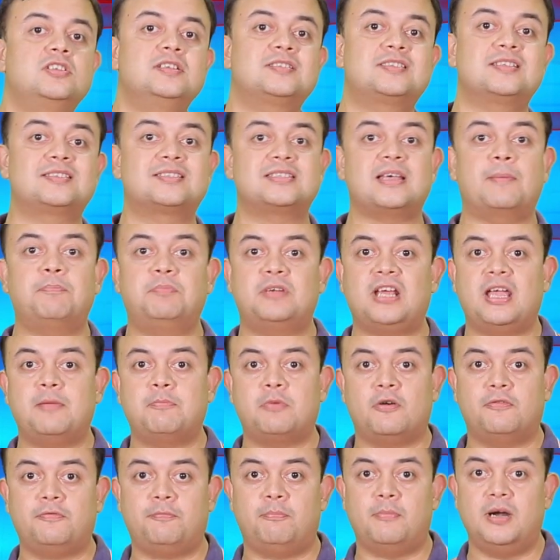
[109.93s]
is a subtype
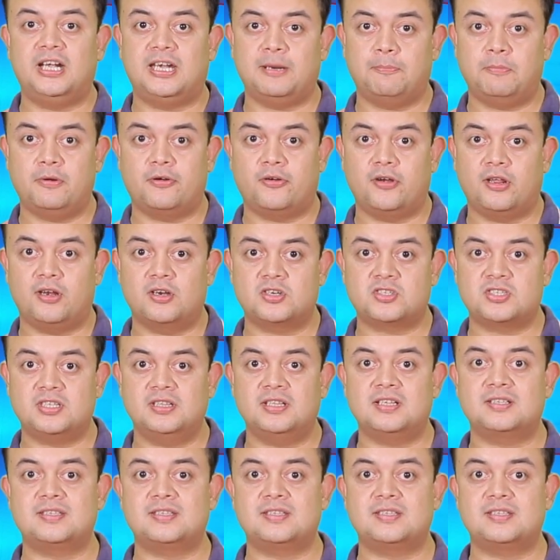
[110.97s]
of multiple regression.